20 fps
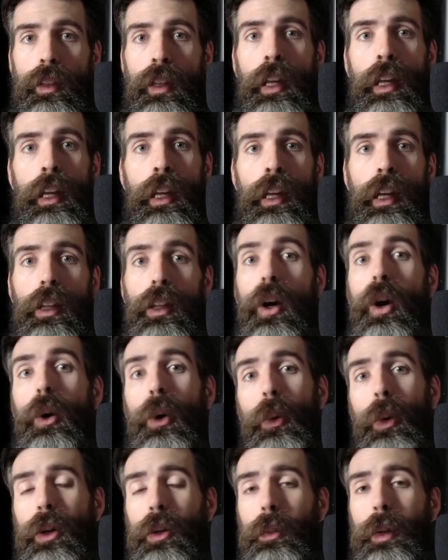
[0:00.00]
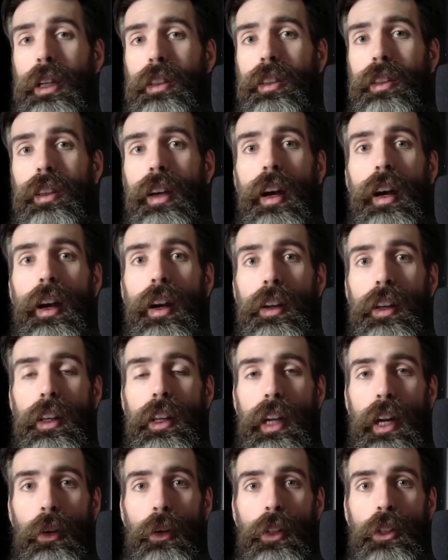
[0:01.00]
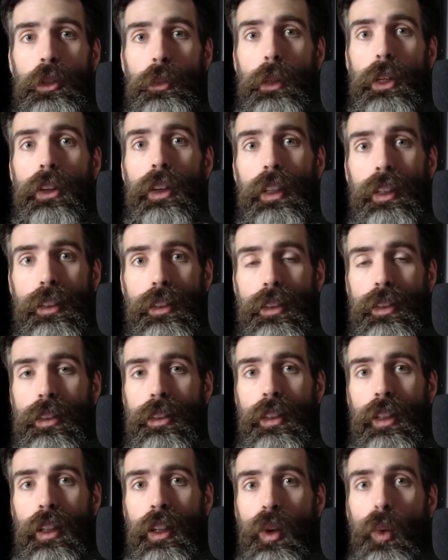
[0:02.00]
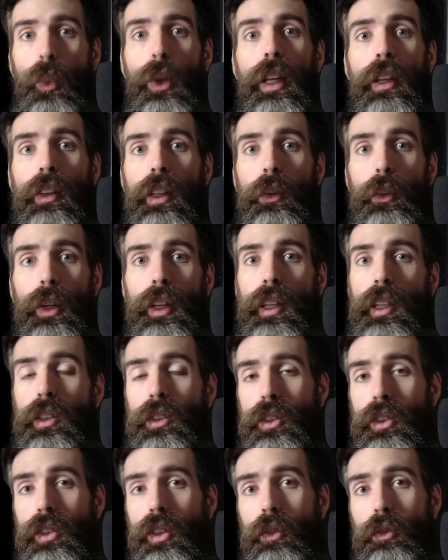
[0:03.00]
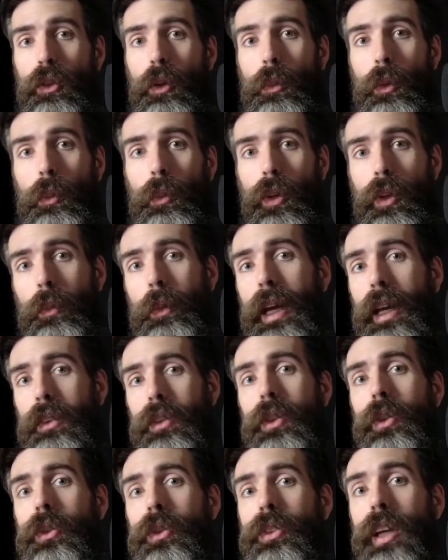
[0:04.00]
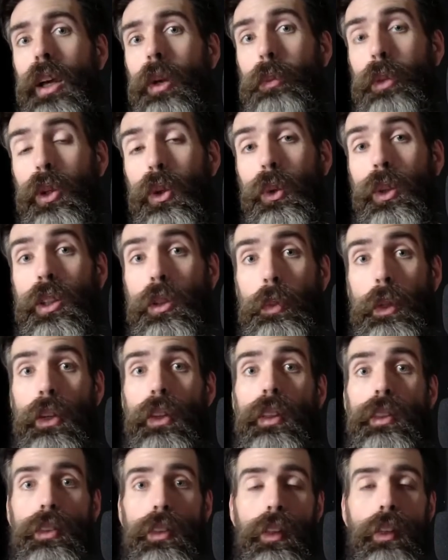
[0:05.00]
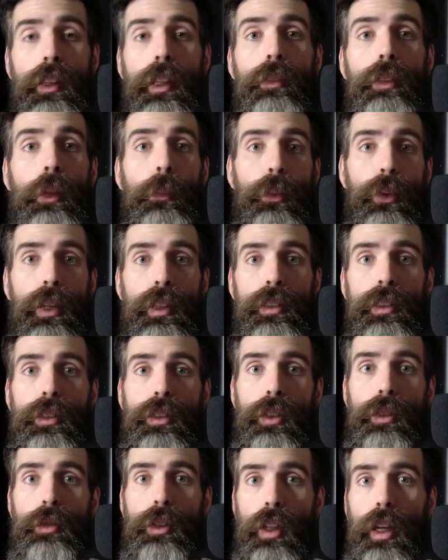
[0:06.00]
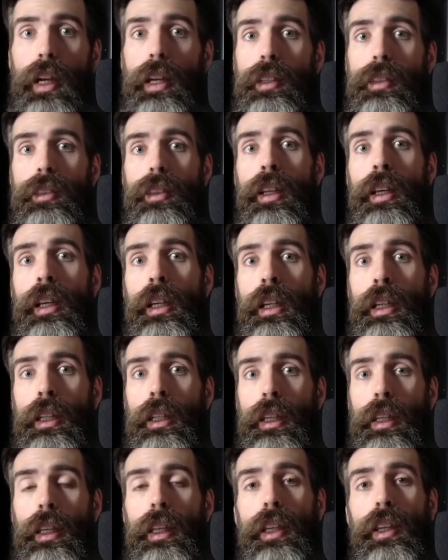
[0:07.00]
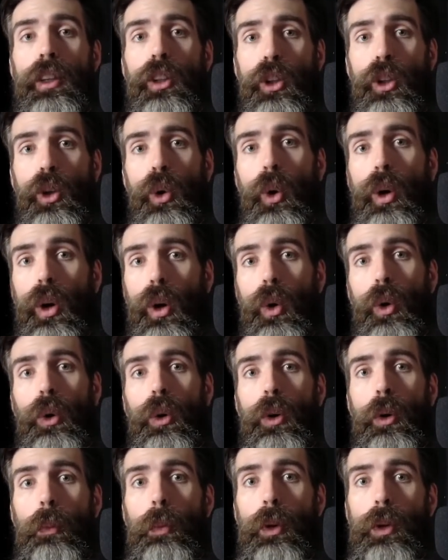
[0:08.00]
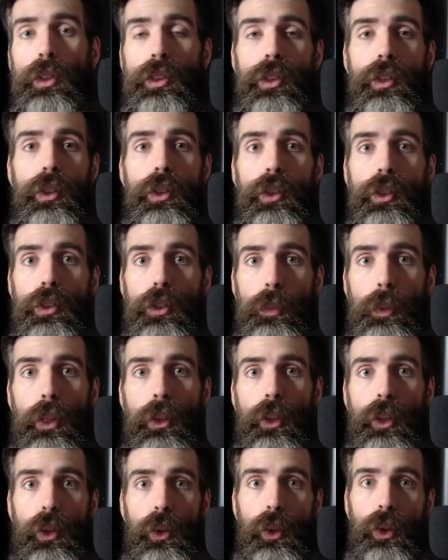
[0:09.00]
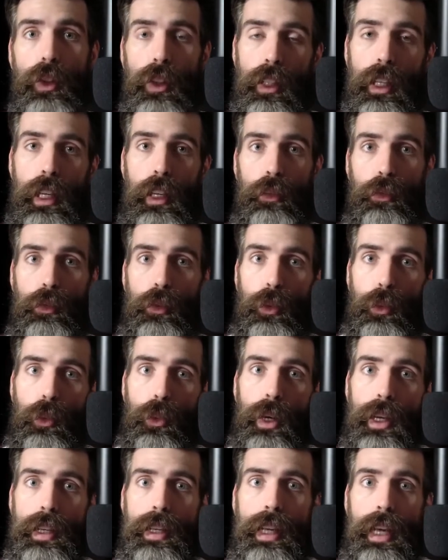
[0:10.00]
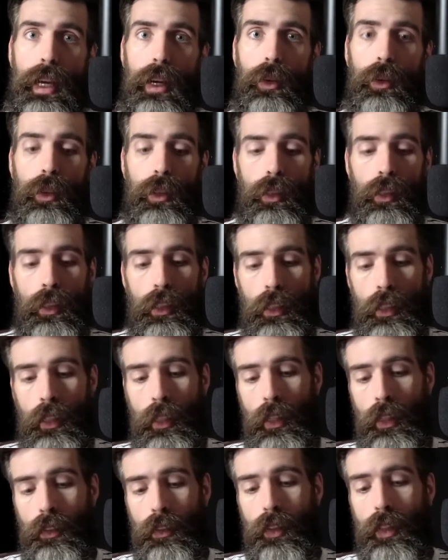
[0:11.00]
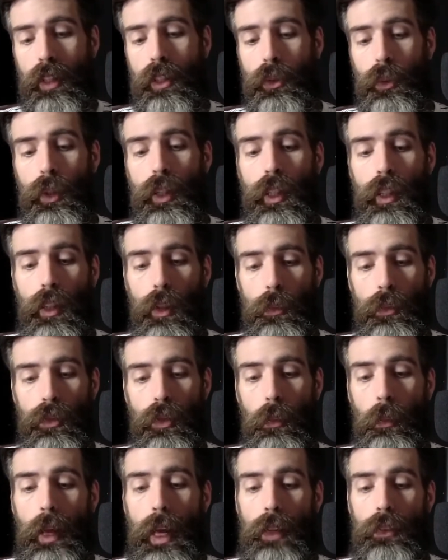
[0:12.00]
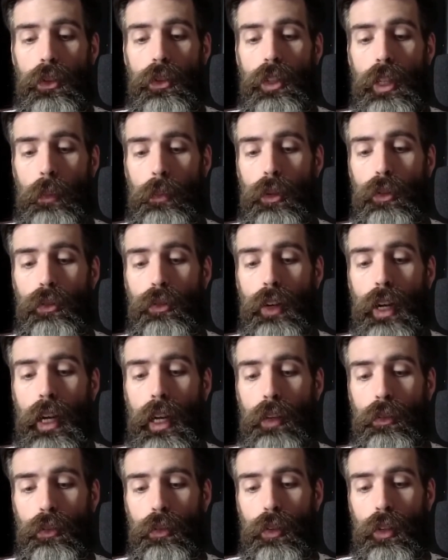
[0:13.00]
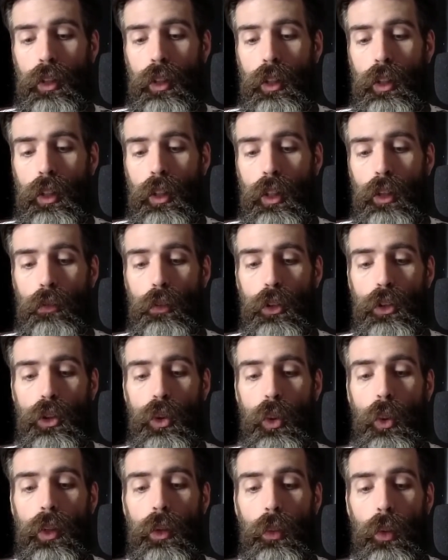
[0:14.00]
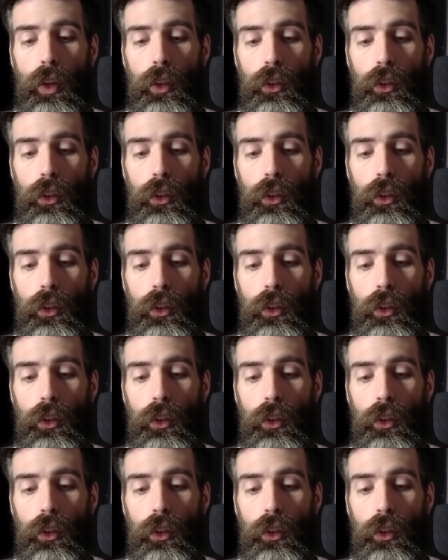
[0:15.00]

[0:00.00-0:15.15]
Hello and welcome back to God in Our Experience, weekly readings from the book of Matthew to help you experience the living presence of Christ in your own personal spiritual life right now. Today's reading comes from Matthew chapter 5, verse 21 through